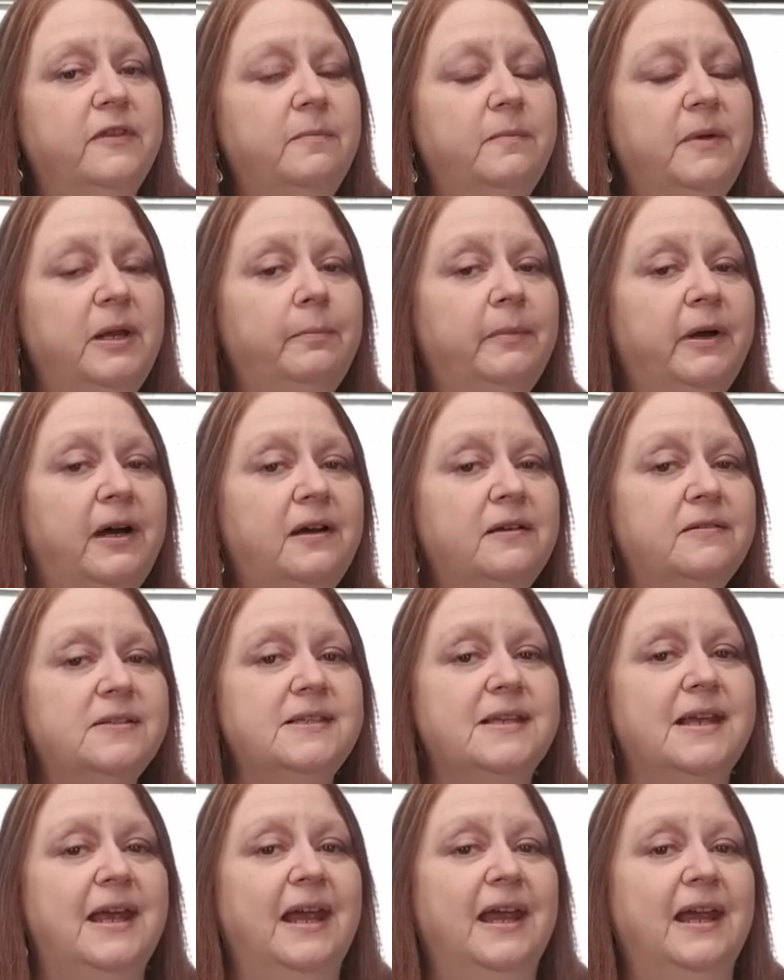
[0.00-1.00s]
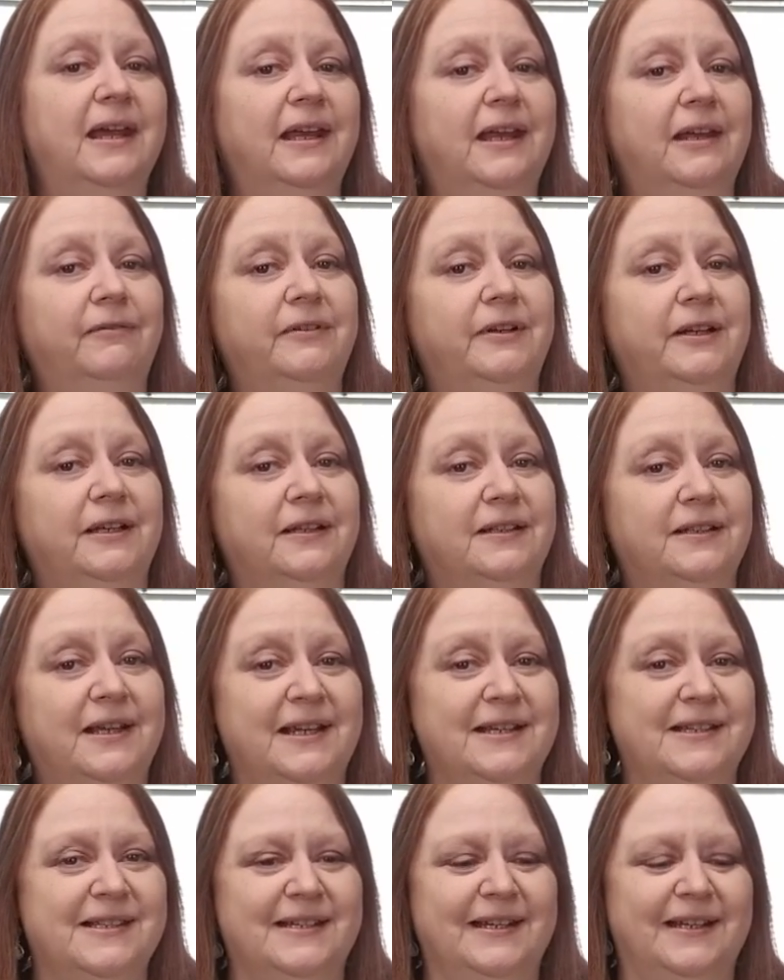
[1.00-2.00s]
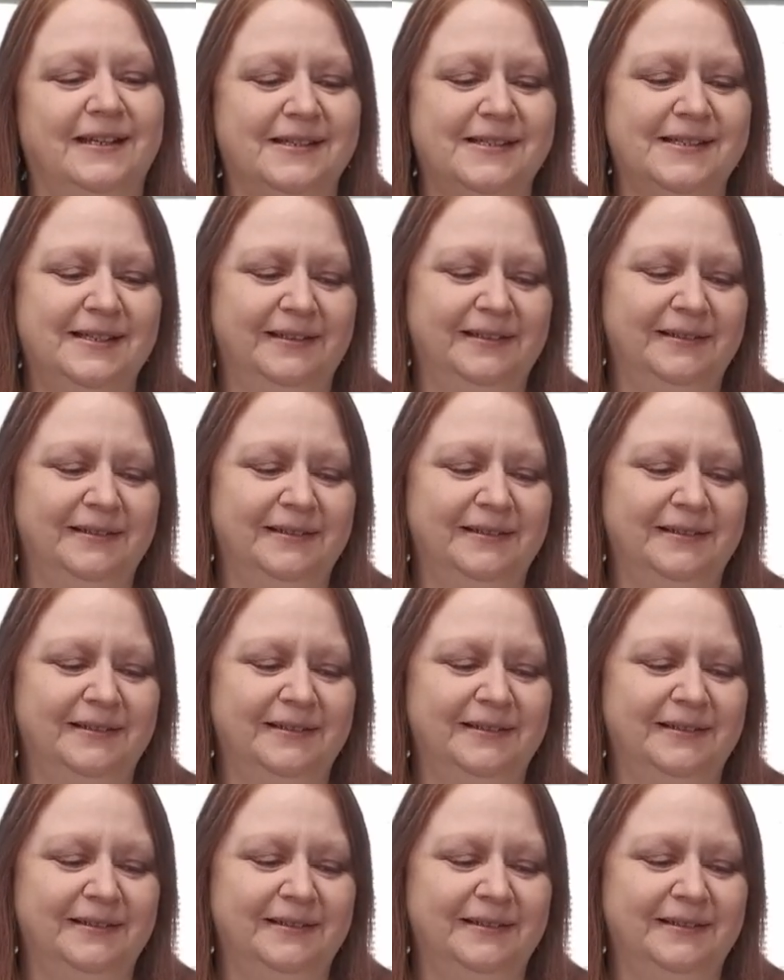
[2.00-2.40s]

the meatballs and give it a taste test.